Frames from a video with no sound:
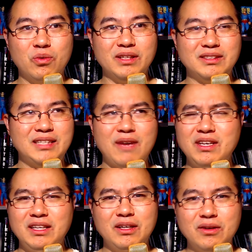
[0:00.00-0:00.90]
you know what?
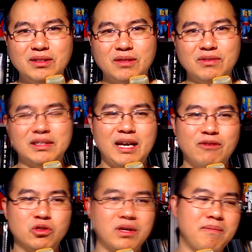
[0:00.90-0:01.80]
Seven years of his
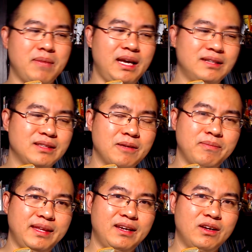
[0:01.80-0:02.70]
life trying to make
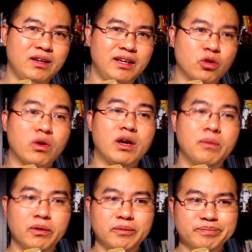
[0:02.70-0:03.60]
something
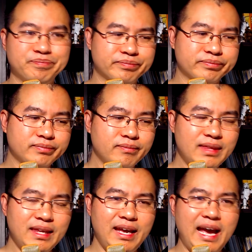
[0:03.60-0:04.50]
incredible.
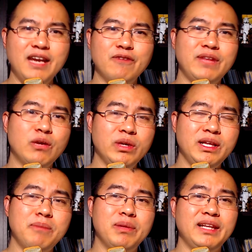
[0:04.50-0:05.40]
And if they
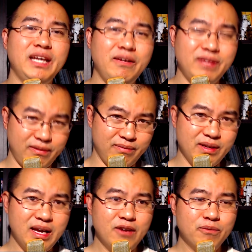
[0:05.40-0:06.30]
really believed
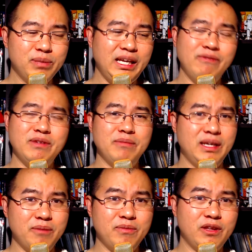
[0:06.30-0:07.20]
him, believed
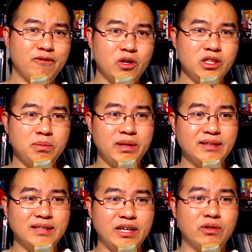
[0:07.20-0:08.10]
in him in the first
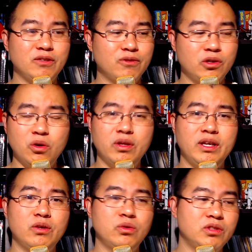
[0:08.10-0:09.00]
place, like Christopher
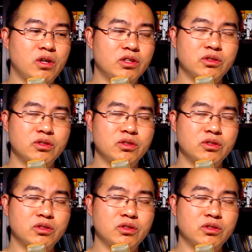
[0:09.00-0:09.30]
Nolan, who's